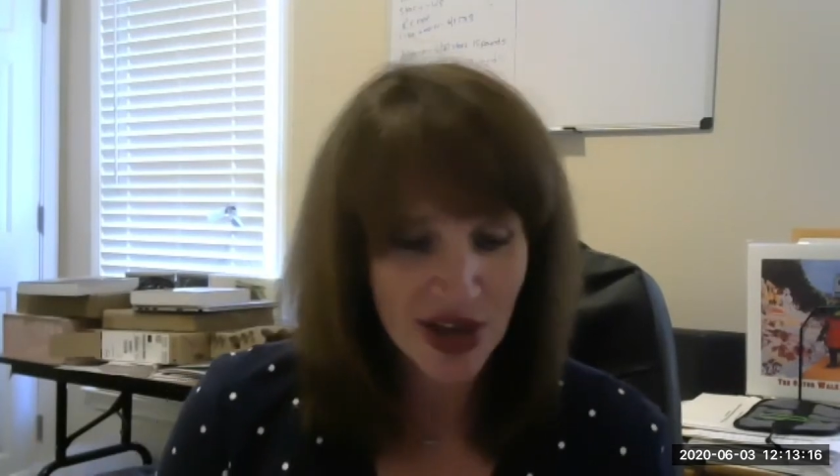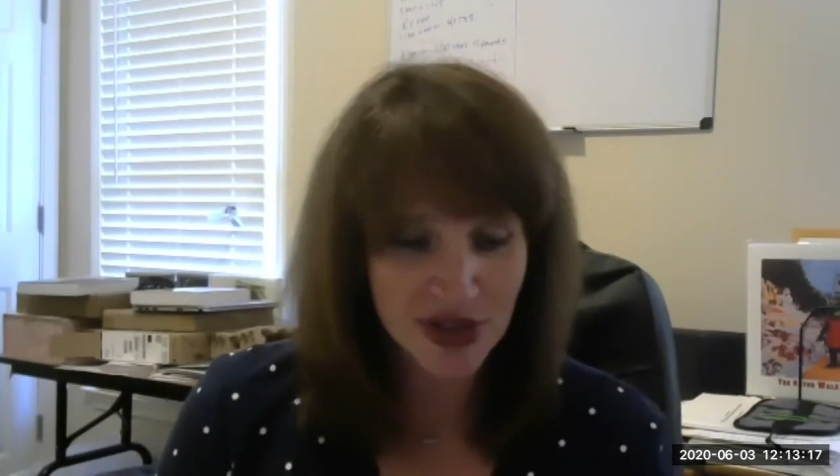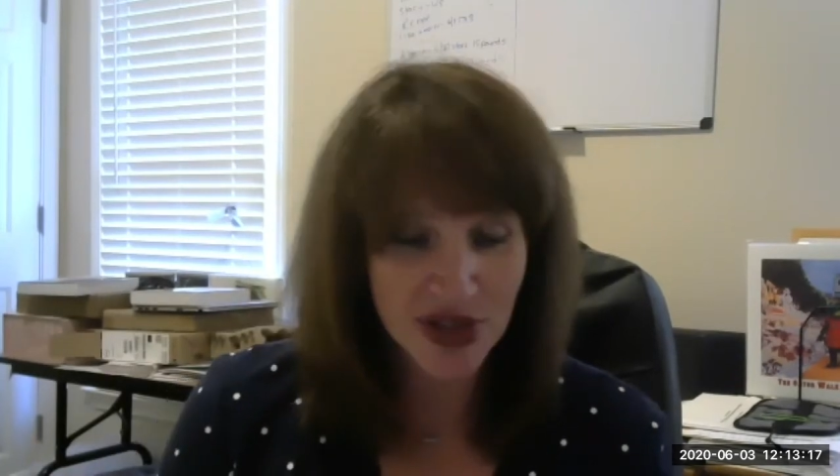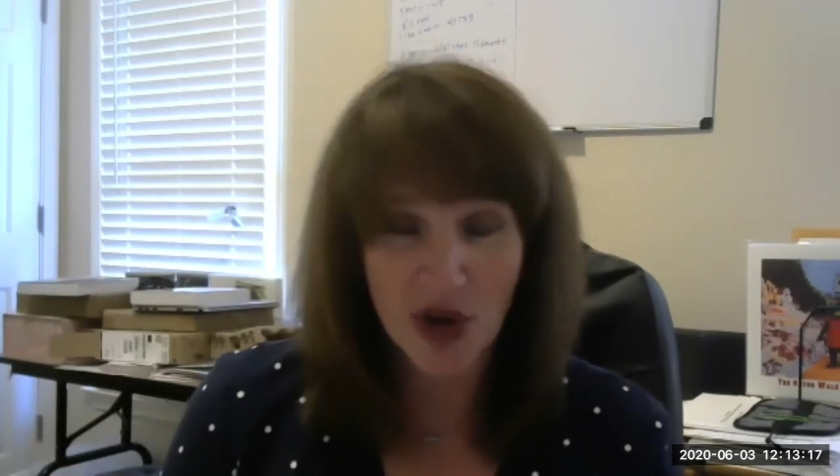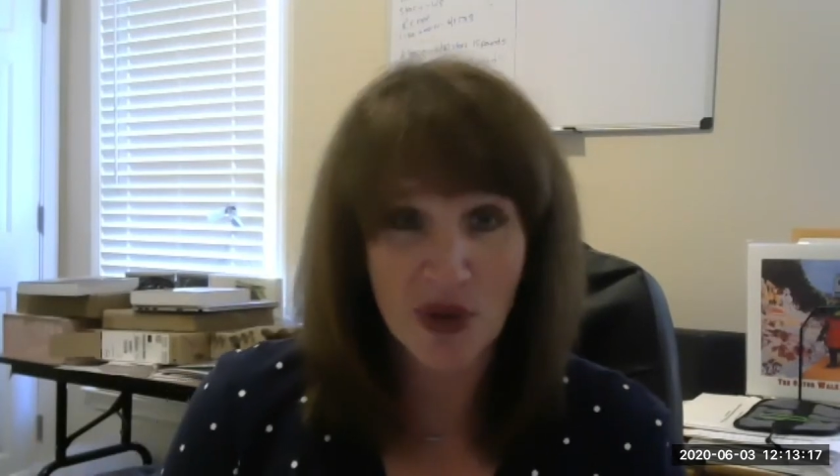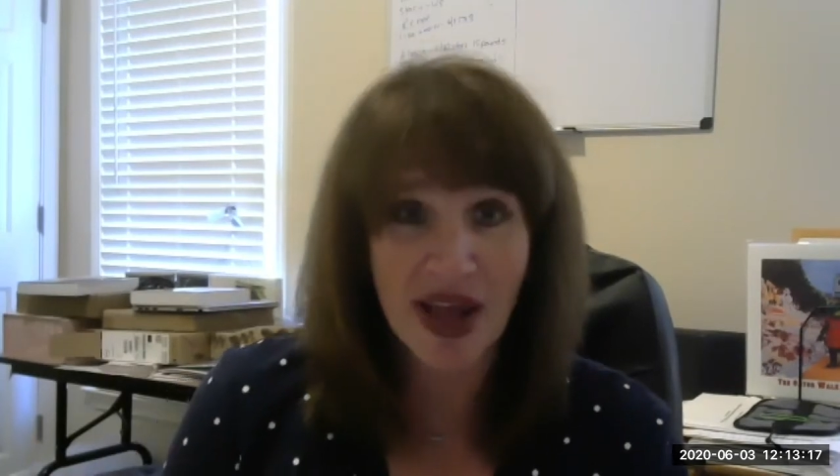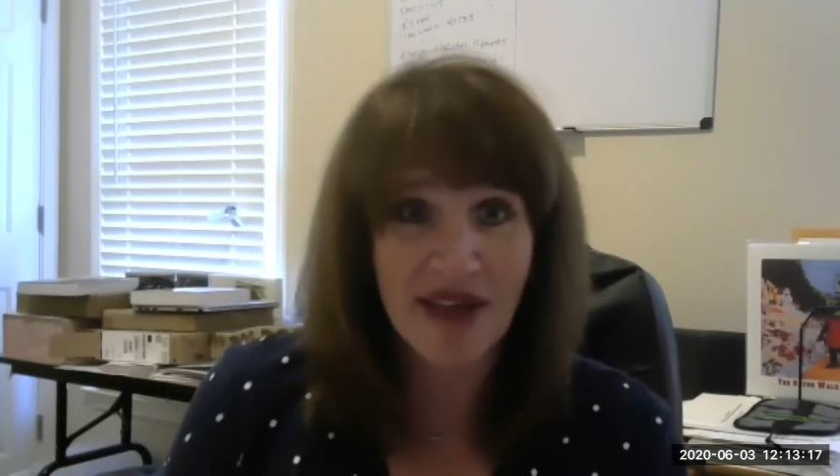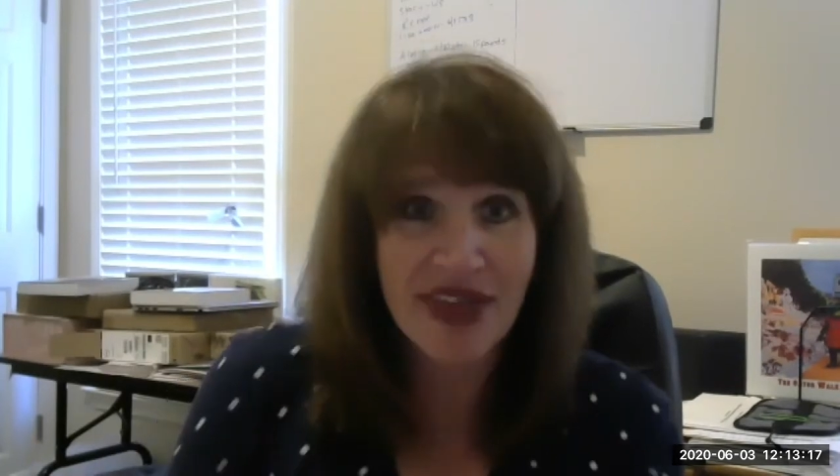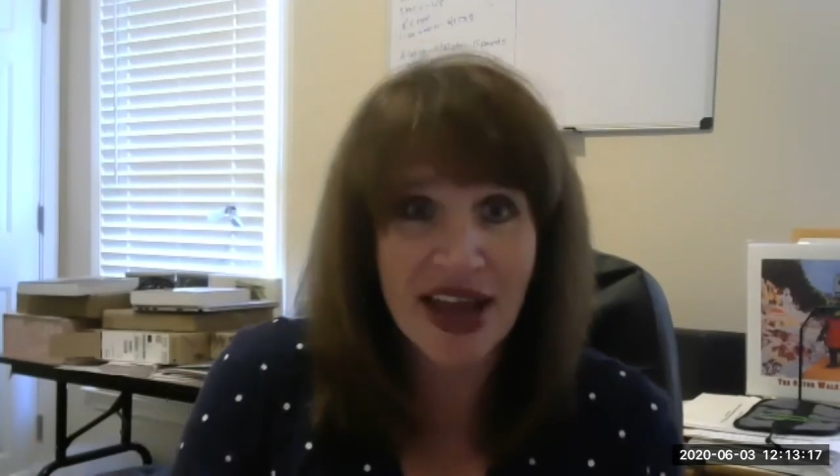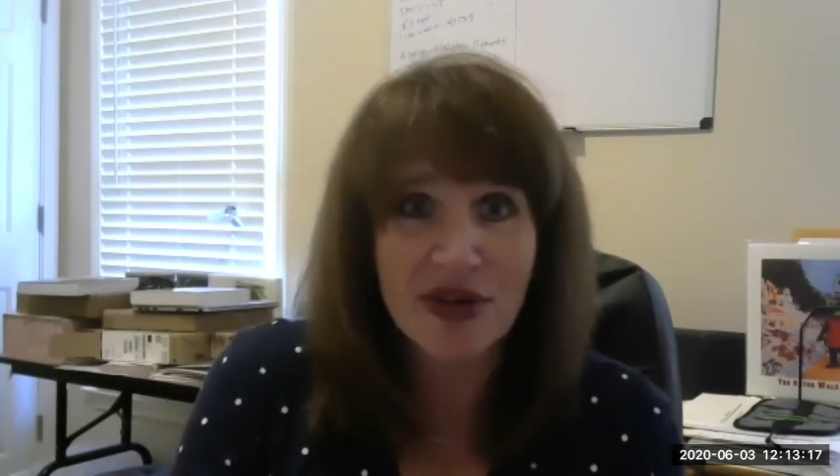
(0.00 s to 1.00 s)
So
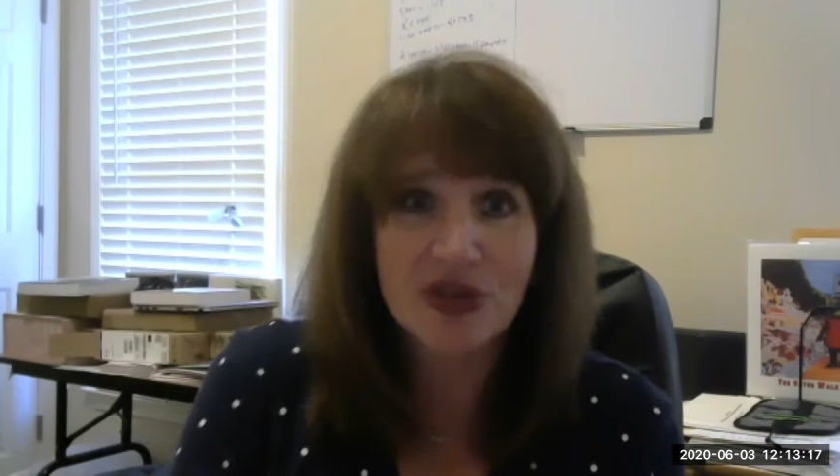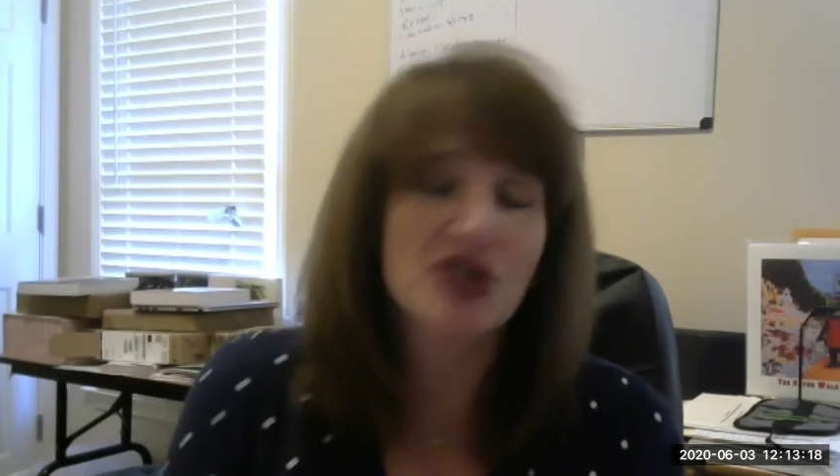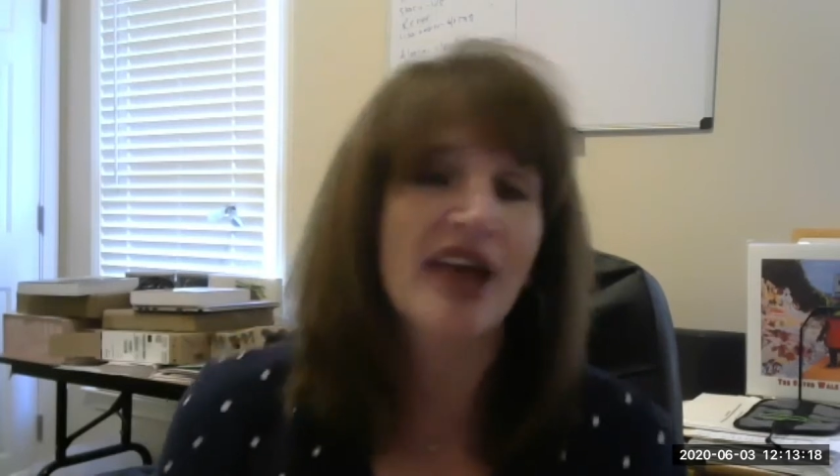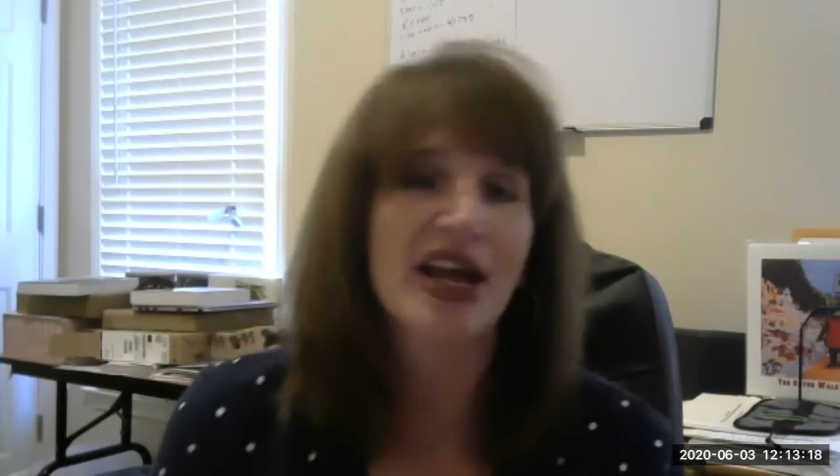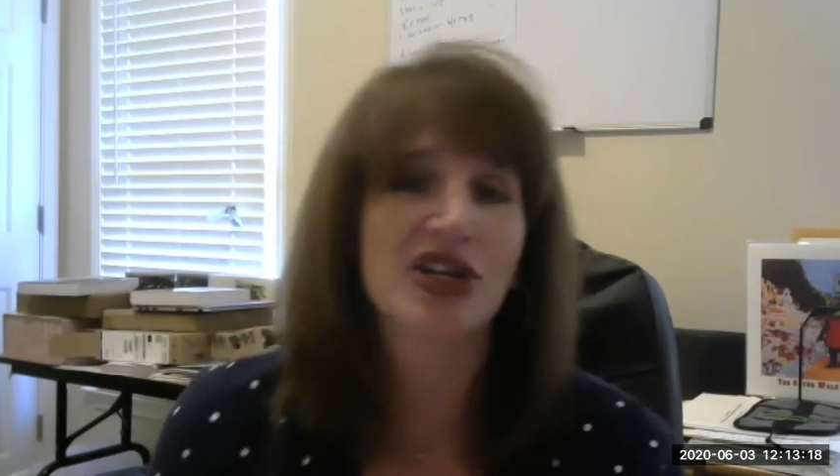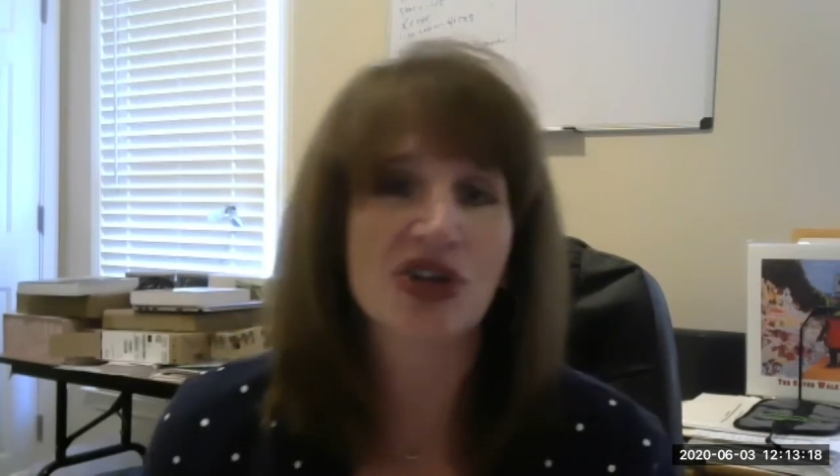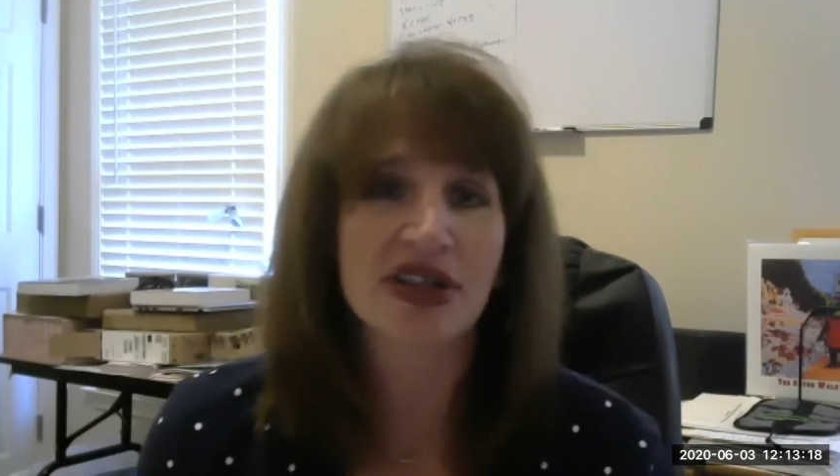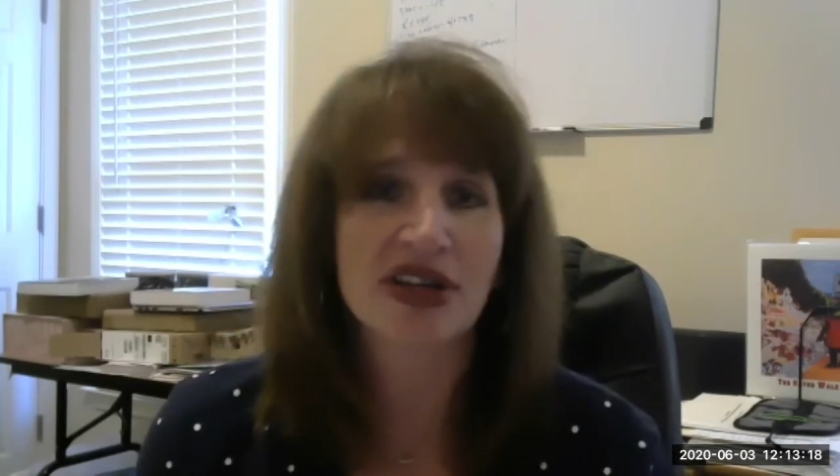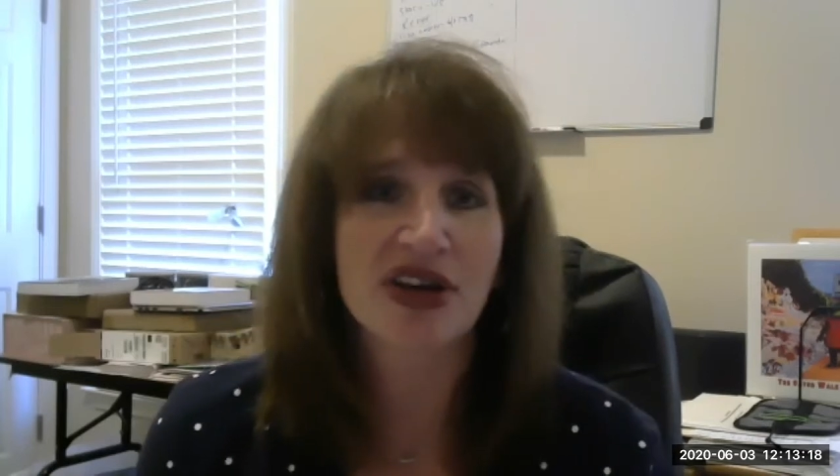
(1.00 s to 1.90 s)
if they don't do that during the